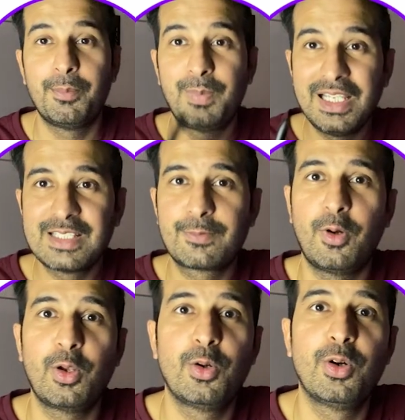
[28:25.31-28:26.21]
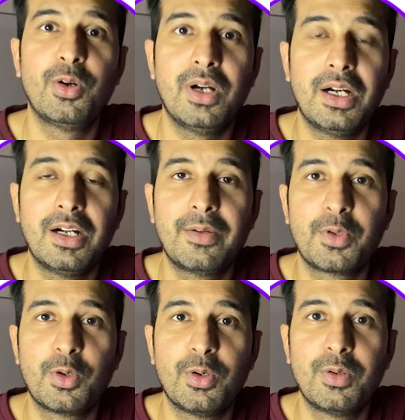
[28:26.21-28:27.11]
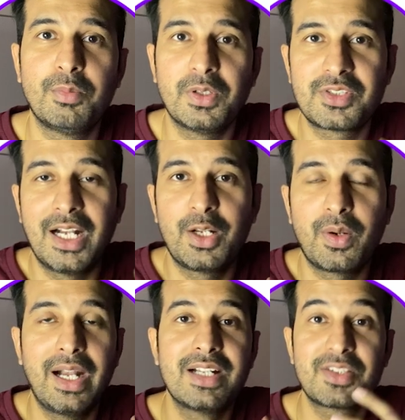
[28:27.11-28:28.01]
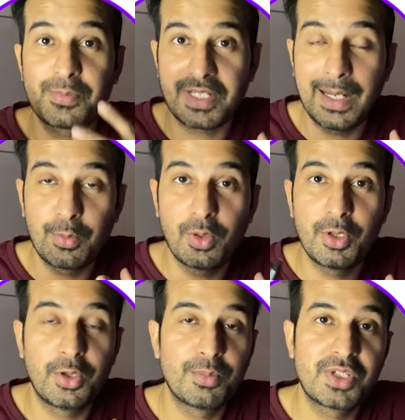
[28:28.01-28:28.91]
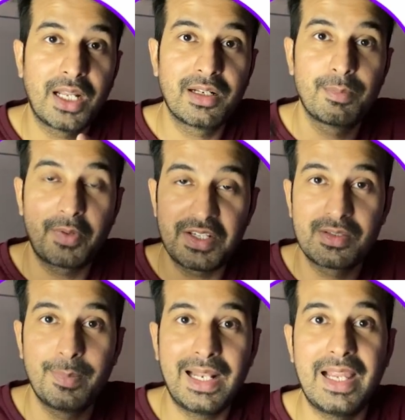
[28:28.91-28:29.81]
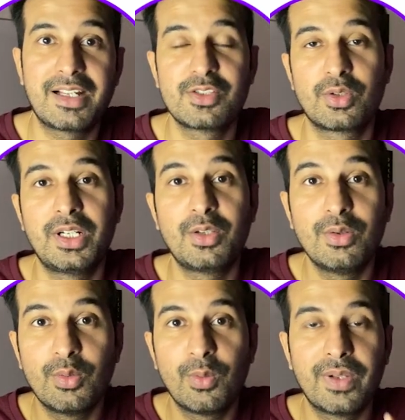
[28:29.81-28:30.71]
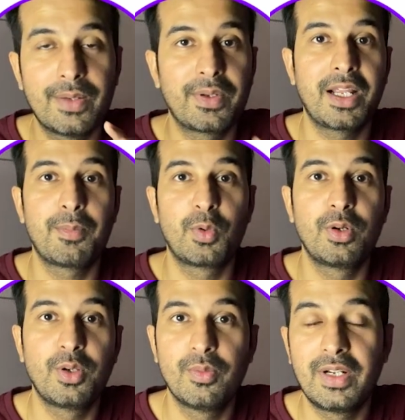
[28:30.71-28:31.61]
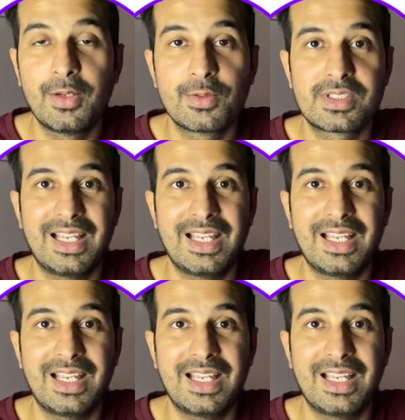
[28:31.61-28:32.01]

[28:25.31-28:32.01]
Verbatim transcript: Please follow, uh, you know, Studytonight. Subscribe to our YouTube channel. Press the bell icon so that you know whenever I upload new videos.